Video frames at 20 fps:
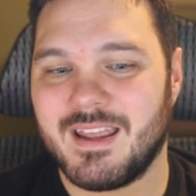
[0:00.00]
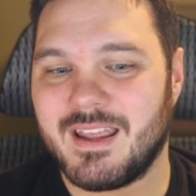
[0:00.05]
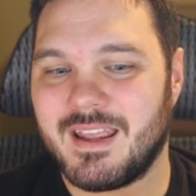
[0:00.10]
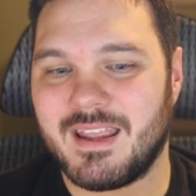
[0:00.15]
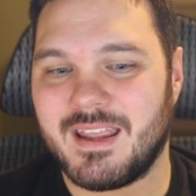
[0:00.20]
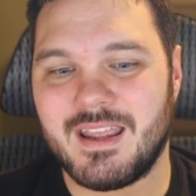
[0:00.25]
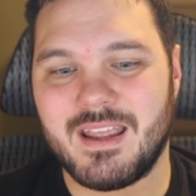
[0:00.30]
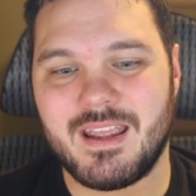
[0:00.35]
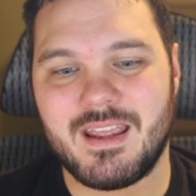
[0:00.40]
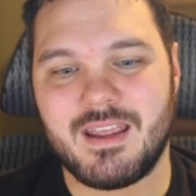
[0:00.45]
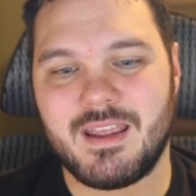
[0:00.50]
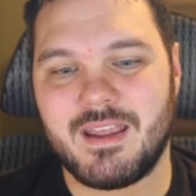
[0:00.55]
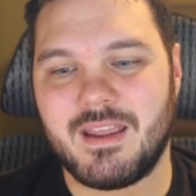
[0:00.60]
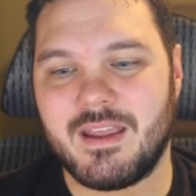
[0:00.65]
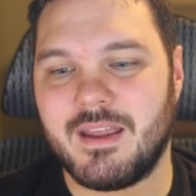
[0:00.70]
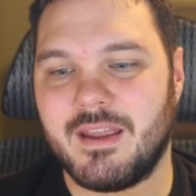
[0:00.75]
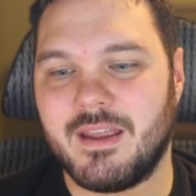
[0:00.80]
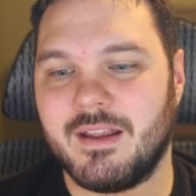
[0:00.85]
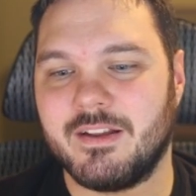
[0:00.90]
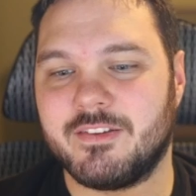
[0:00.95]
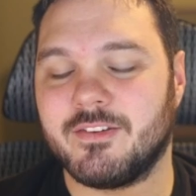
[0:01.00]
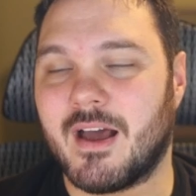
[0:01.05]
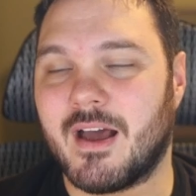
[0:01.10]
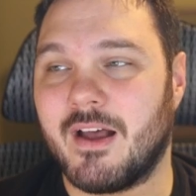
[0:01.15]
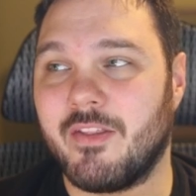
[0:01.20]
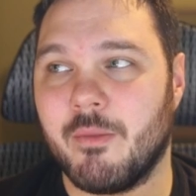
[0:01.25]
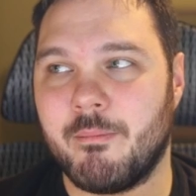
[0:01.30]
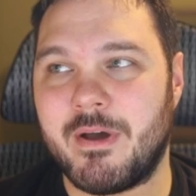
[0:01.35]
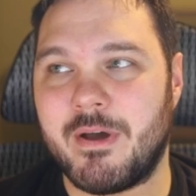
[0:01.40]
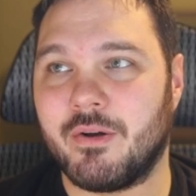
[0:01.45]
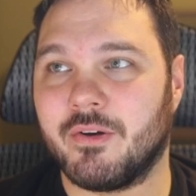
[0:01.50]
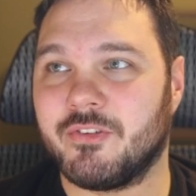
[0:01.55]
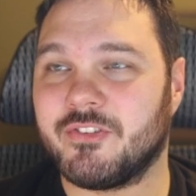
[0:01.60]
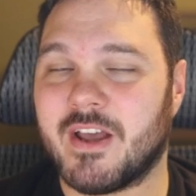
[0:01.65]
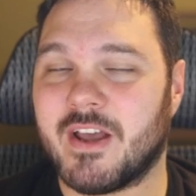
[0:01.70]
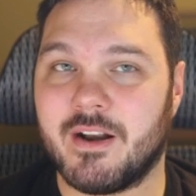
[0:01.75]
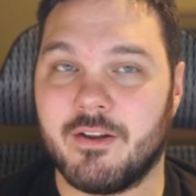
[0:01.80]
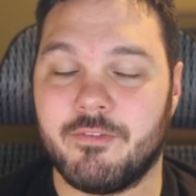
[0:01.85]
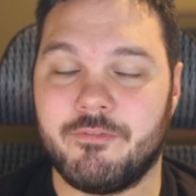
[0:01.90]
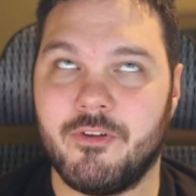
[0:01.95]
It's on the better
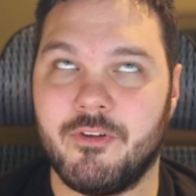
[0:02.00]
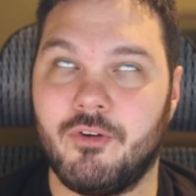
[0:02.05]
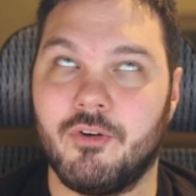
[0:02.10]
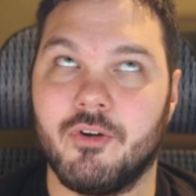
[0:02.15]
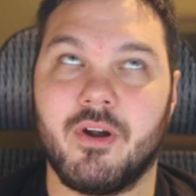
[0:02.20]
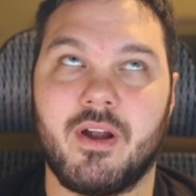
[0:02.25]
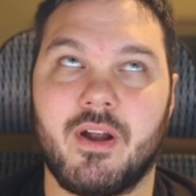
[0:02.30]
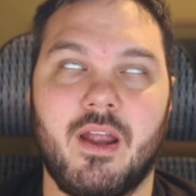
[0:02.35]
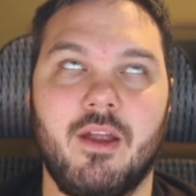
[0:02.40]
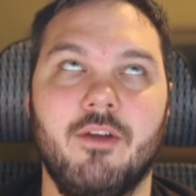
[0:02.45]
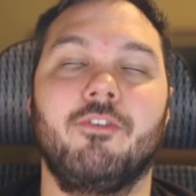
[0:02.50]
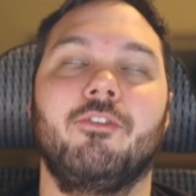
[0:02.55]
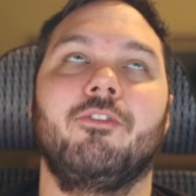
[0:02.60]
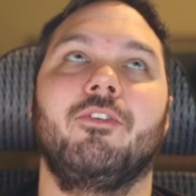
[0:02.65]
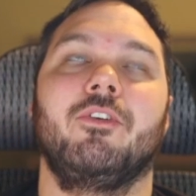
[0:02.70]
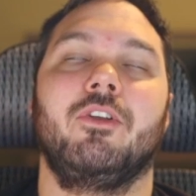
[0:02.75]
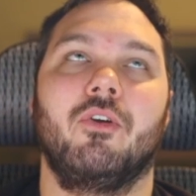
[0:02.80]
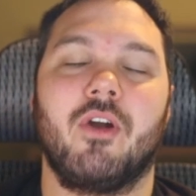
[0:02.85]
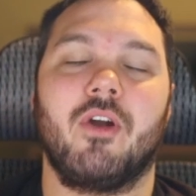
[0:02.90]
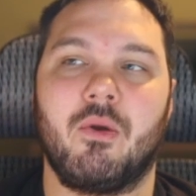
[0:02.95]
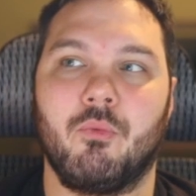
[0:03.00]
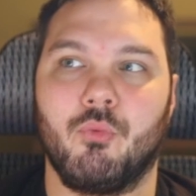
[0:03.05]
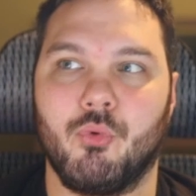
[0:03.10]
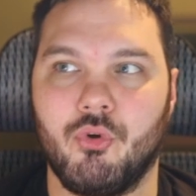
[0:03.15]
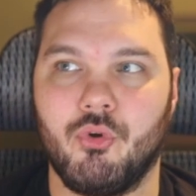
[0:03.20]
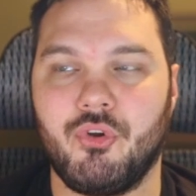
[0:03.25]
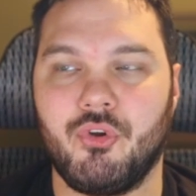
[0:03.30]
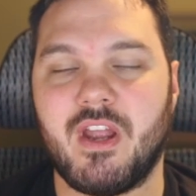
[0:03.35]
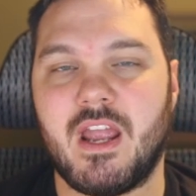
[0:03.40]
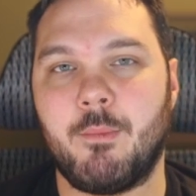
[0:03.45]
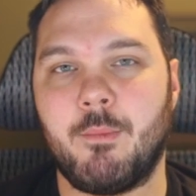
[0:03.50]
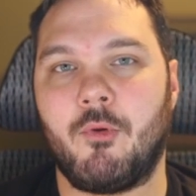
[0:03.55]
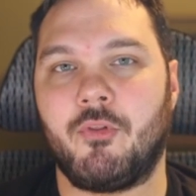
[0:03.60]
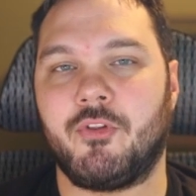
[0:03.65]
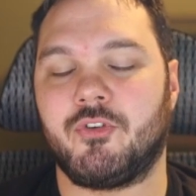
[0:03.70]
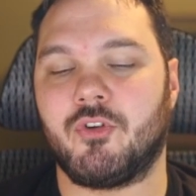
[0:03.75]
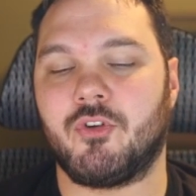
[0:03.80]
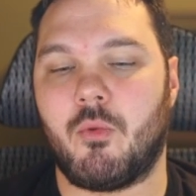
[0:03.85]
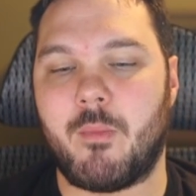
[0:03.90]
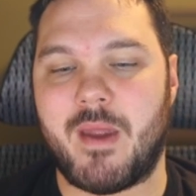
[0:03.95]
side of filler if you're really able to
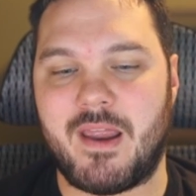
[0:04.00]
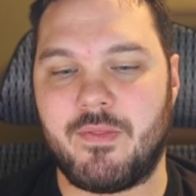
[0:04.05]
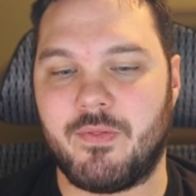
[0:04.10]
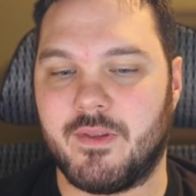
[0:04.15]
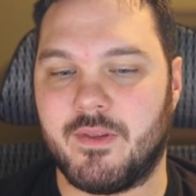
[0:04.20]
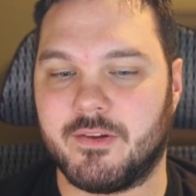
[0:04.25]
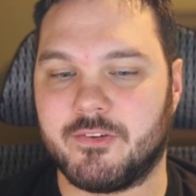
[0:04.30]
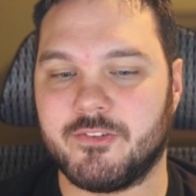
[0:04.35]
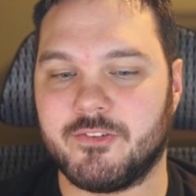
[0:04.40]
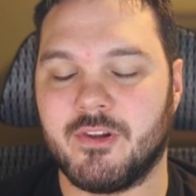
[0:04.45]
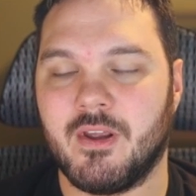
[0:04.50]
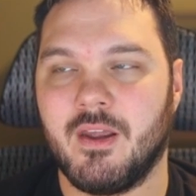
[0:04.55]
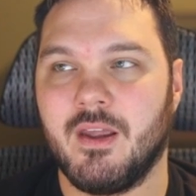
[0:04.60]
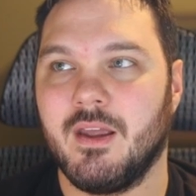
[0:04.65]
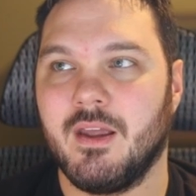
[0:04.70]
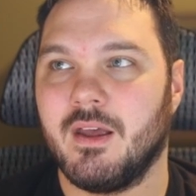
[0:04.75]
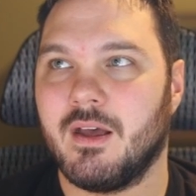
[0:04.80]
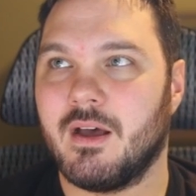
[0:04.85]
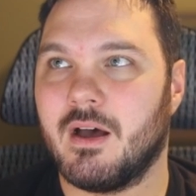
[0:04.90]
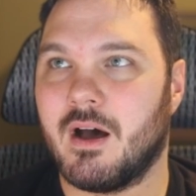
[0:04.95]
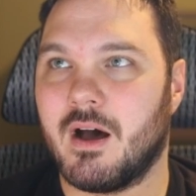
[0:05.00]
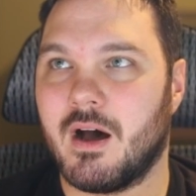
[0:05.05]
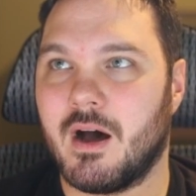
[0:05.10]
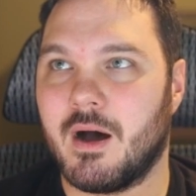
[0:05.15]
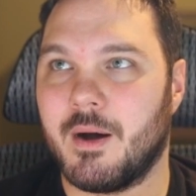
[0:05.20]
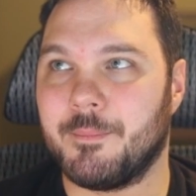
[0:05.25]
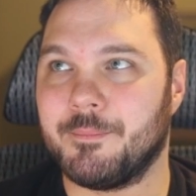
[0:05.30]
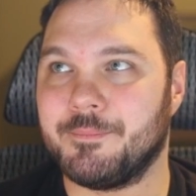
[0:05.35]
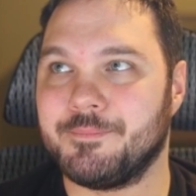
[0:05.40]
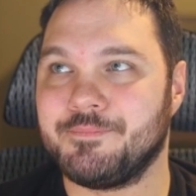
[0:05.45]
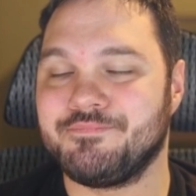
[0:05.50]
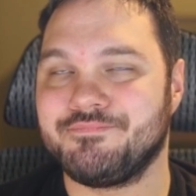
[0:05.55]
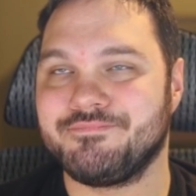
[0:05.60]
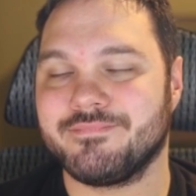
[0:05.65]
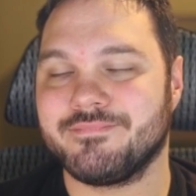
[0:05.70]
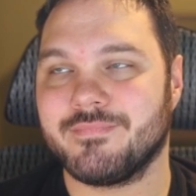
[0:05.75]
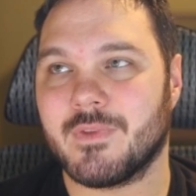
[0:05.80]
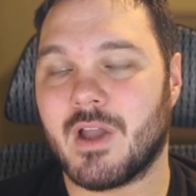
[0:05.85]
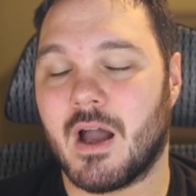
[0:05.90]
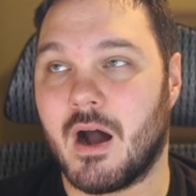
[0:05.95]
domain this.
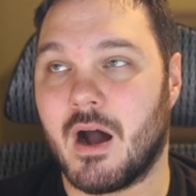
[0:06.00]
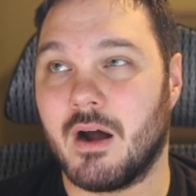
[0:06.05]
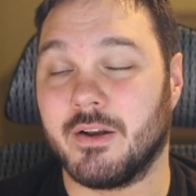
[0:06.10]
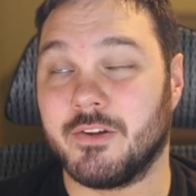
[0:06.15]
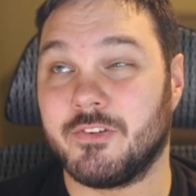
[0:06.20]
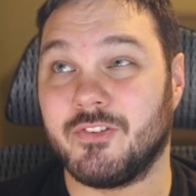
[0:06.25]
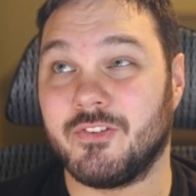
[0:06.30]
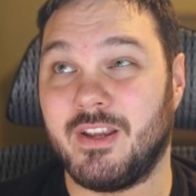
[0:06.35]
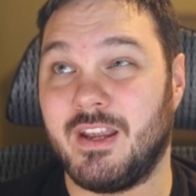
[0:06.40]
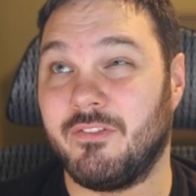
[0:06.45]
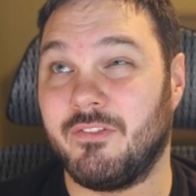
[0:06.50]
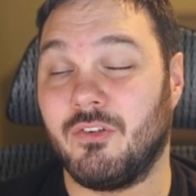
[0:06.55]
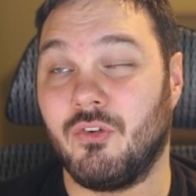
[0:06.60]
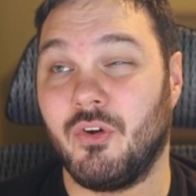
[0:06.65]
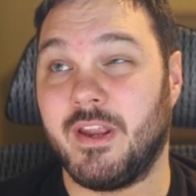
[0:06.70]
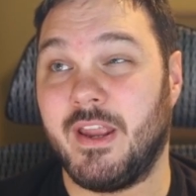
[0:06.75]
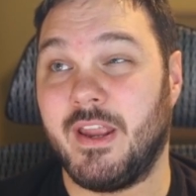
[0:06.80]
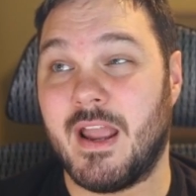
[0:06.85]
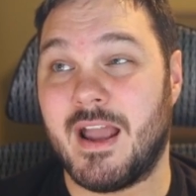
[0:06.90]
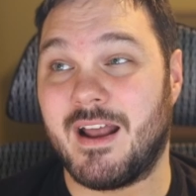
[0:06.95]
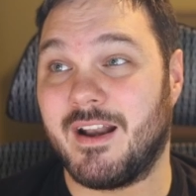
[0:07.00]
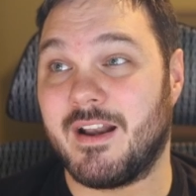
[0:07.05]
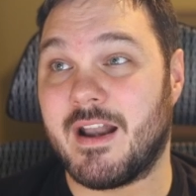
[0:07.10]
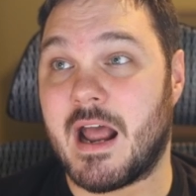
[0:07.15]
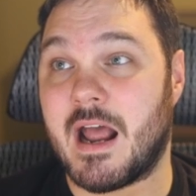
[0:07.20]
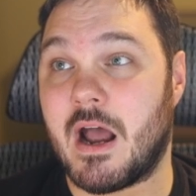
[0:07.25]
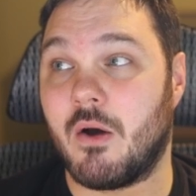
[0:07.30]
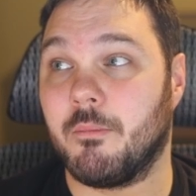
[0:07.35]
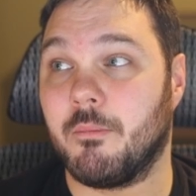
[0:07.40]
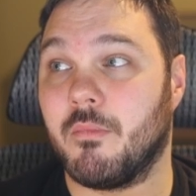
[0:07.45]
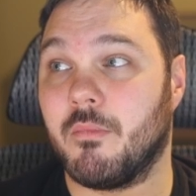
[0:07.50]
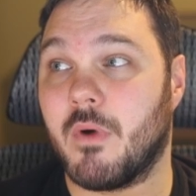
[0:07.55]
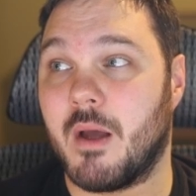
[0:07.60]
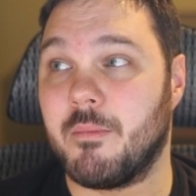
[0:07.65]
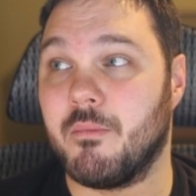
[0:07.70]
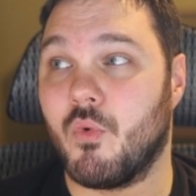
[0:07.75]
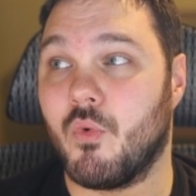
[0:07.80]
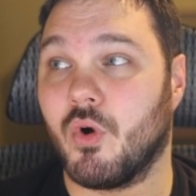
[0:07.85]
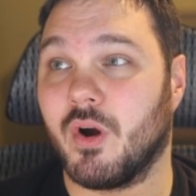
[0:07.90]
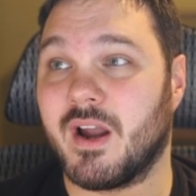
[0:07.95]
Honestly, even looking at it now, I'm
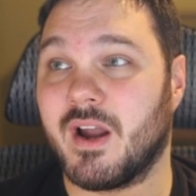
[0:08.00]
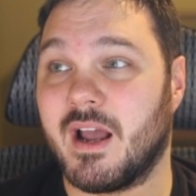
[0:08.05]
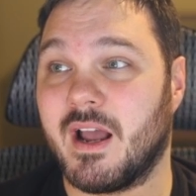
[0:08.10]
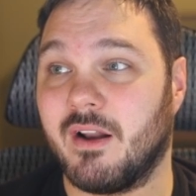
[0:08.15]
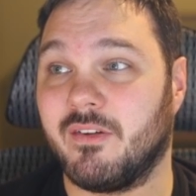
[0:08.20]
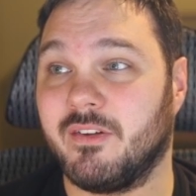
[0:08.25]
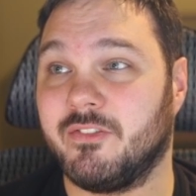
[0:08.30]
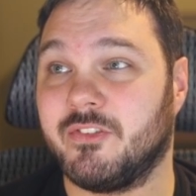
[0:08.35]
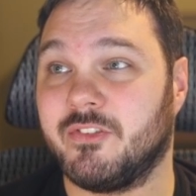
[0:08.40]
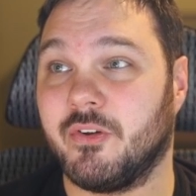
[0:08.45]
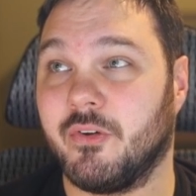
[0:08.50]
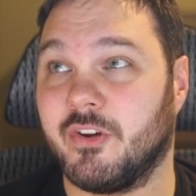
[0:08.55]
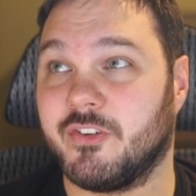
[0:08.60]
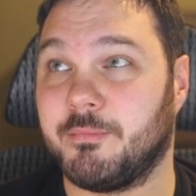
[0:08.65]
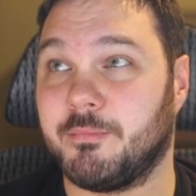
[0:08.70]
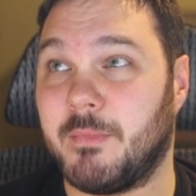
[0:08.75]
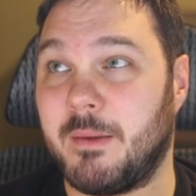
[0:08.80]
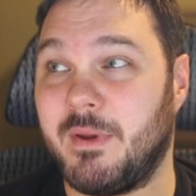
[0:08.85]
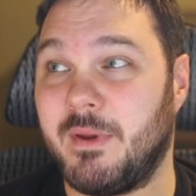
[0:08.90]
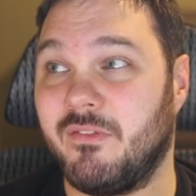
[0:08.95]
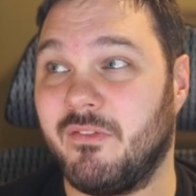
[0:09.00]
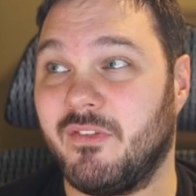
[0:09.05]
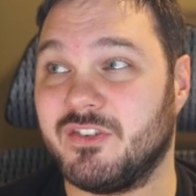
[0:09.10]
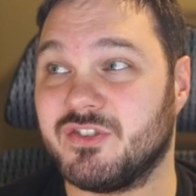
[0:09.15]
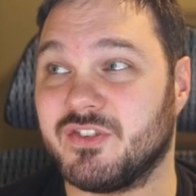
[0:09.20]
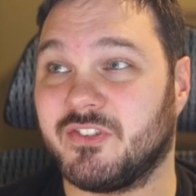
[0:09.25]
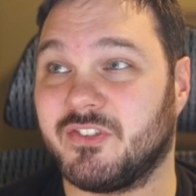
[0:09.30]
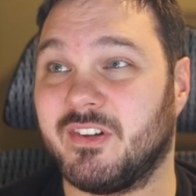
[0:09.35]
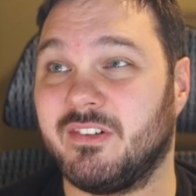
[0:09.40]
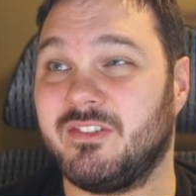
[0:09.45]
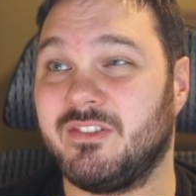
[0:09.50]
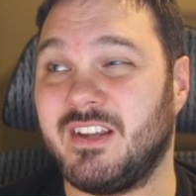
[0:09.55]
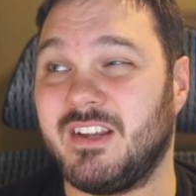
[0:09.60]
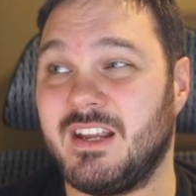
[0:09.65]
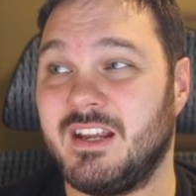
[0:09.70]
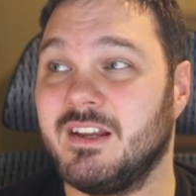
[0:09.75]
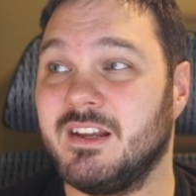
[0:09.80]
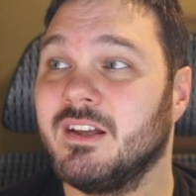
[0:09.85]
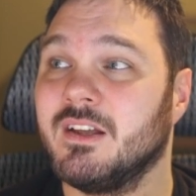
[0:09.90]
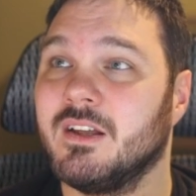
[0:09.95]
more kind of considering this maybe even just a
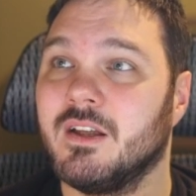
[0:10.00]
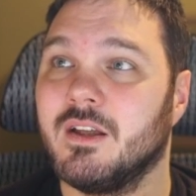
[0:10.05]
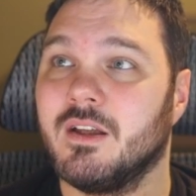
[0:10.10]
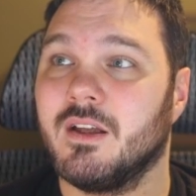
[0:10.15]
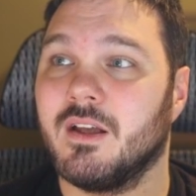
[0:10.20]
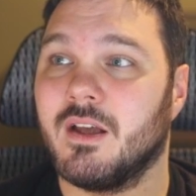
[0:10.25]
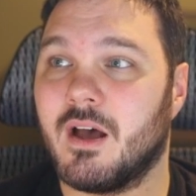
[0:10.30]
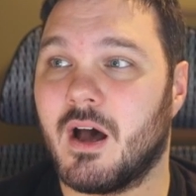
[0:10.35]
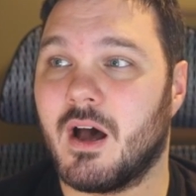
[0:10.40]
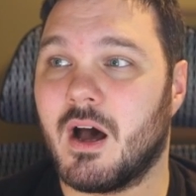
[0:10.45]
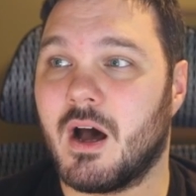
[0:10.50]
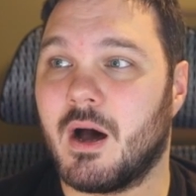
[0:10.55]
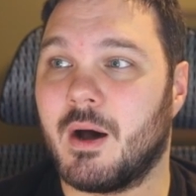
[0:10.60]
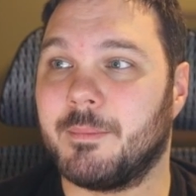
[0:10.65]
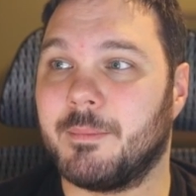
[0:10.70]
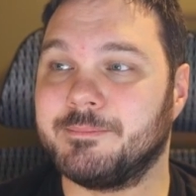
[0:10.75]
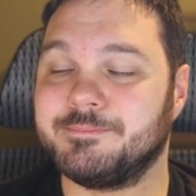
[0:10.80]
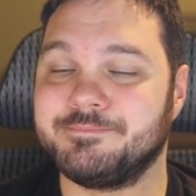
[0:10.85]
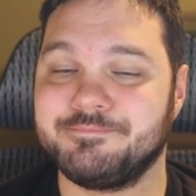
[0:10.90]
D. Yeah,